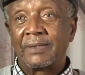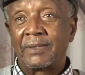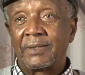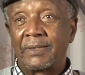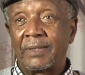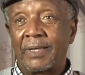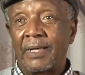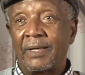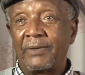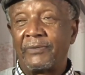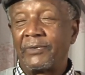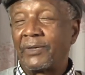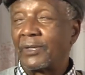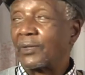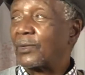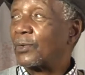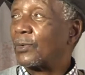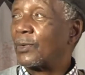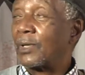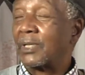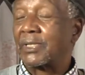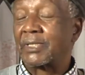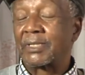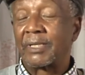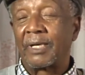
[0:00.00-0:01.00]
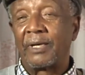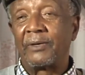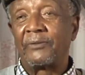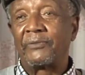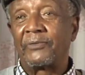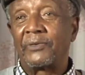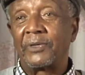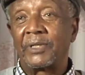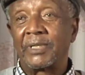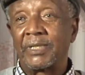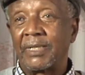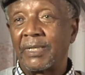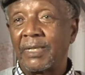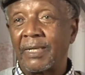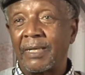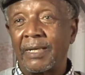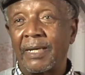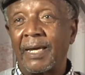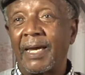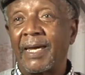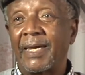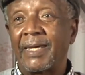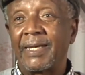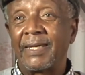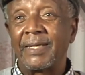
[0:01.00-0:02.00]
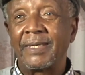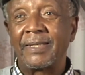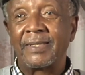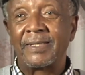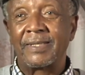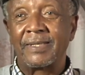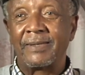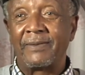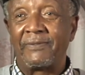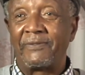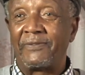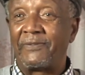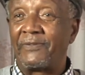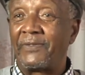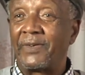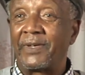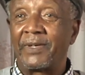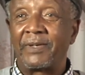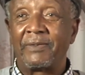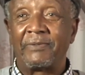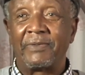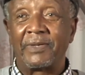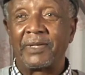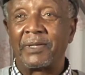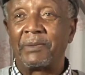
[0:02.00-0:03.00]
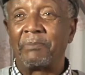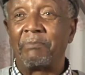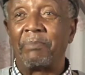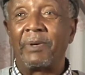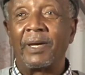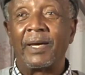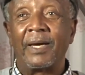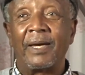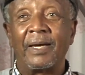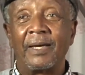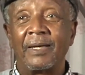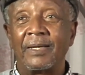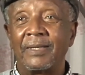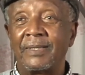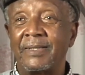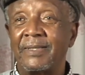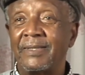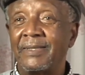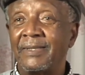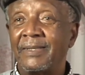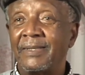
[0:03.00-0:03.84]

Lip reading: driving towards Randfontein, and I hit a very, very bad